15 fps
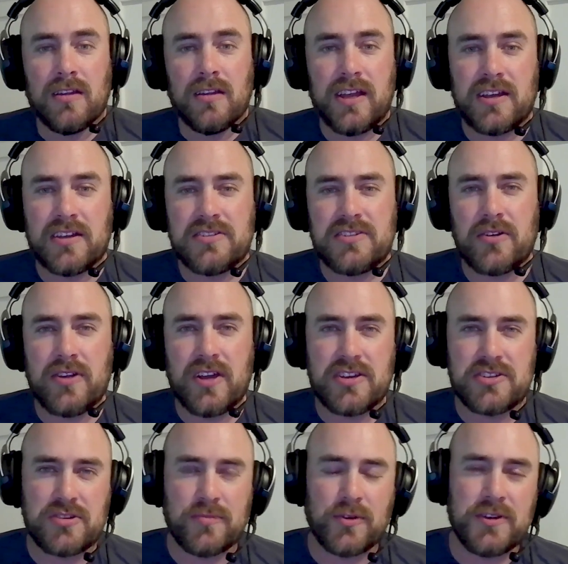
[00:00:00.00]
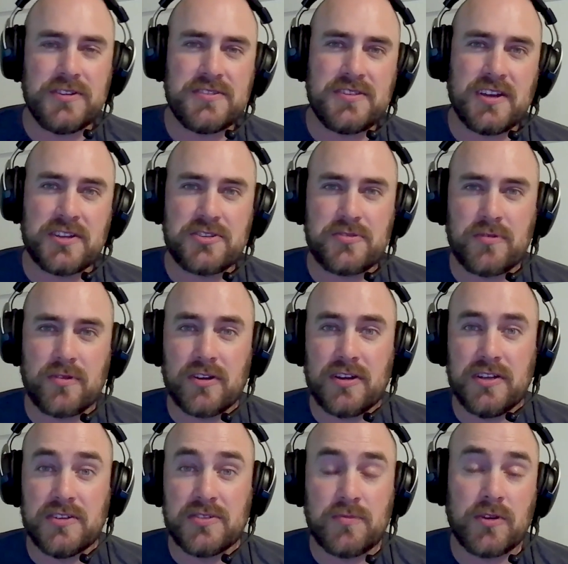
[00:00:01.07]
Lake Ontario National Marine
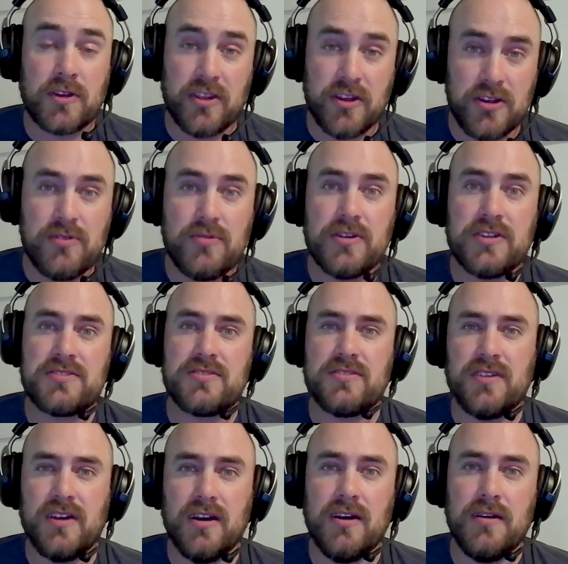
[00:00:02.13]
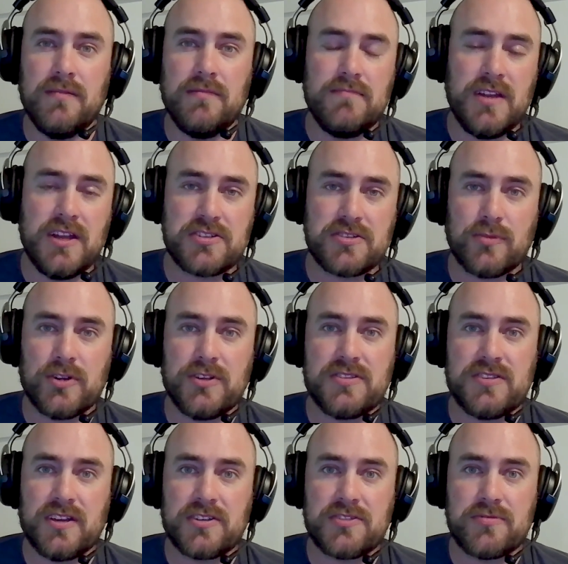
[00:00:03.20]
Sanctuary is one of the newest uh, national marine
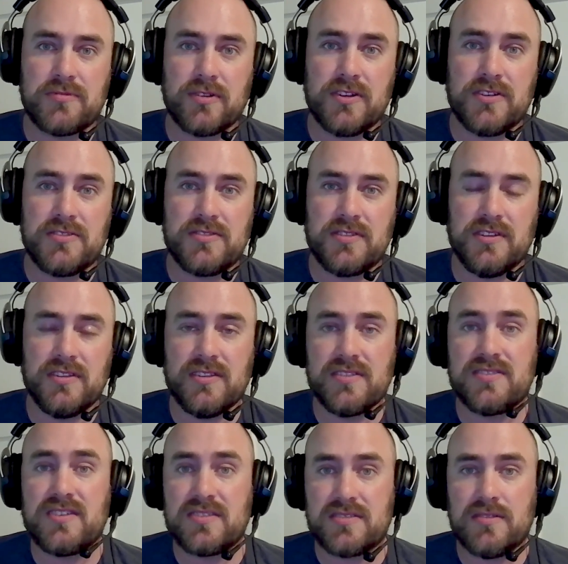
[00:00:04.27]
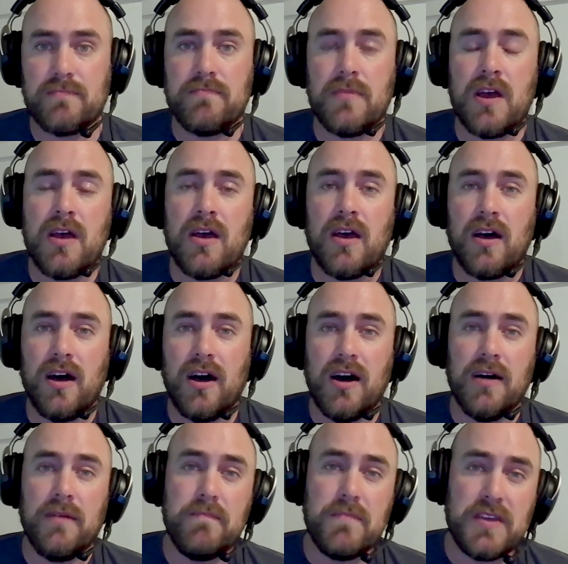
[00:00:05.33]
sanctuaries in the system.
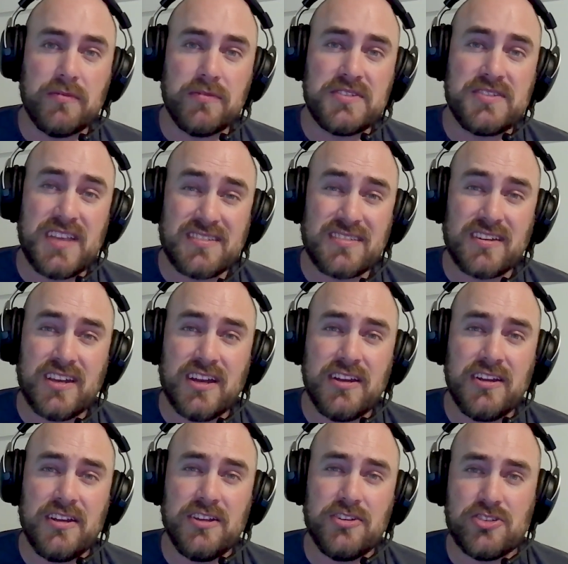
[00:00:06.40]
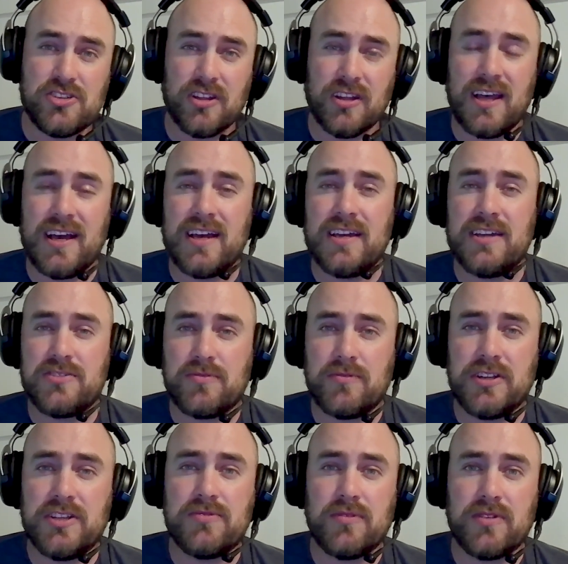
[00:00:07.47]
Um, it was designated in July
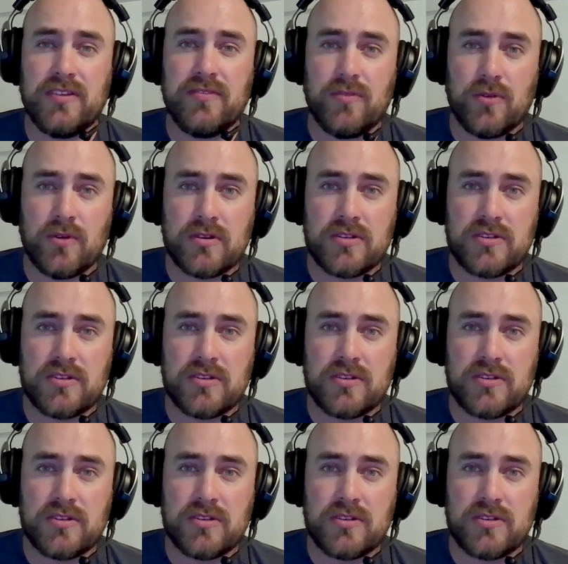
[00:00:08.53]
twenty twenty-four